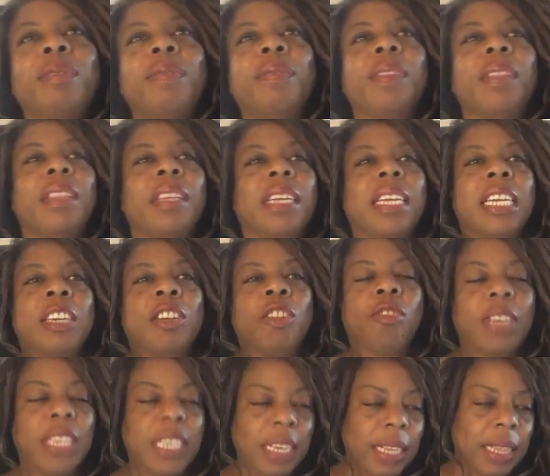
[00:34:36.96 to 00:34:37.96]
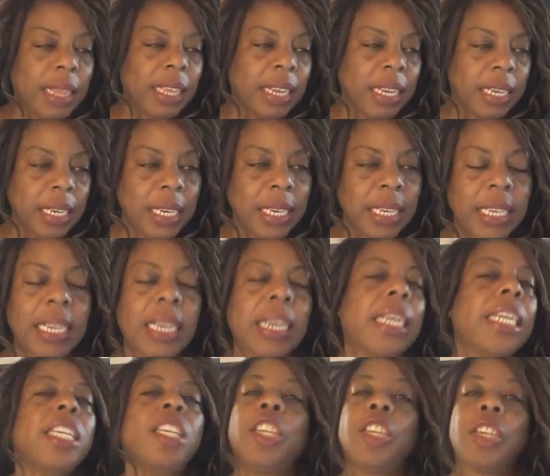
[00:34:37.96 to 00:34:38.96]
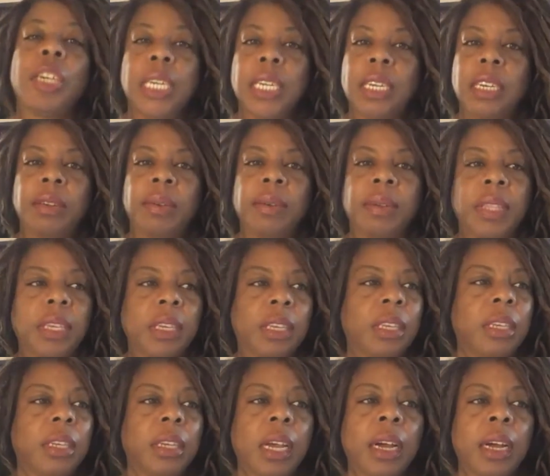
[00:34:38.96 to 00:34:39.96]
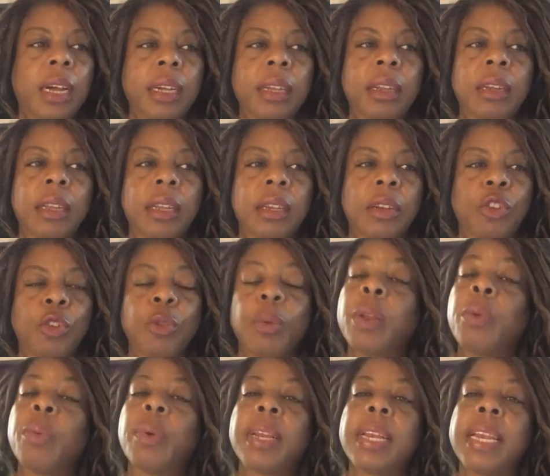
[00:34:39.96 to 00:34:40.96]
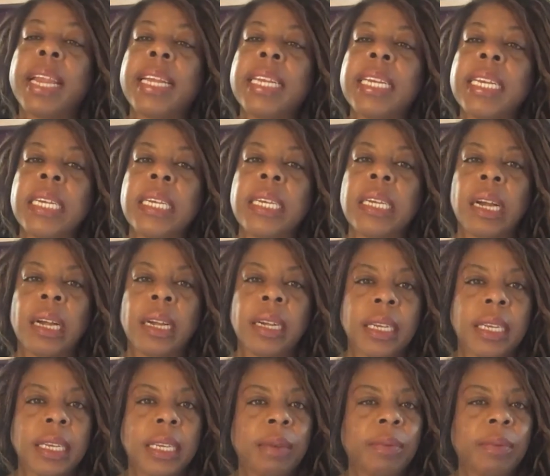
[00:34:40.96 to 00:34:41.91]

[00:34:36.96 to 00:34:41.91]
the interesting thing is I started doing this 21-day detox.